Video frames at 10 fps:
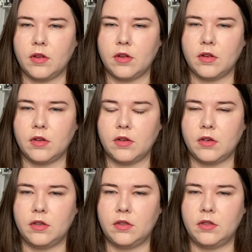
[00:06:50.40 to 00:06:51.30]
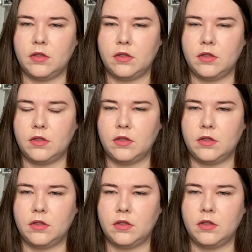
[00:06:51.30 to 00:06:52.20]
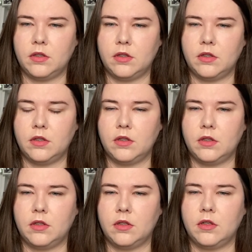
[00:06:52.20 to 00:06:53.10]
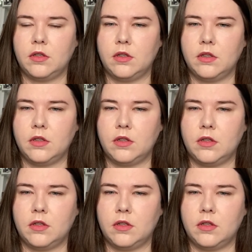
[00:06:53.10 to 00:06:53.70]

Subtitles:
No words are spoken by the person on screen.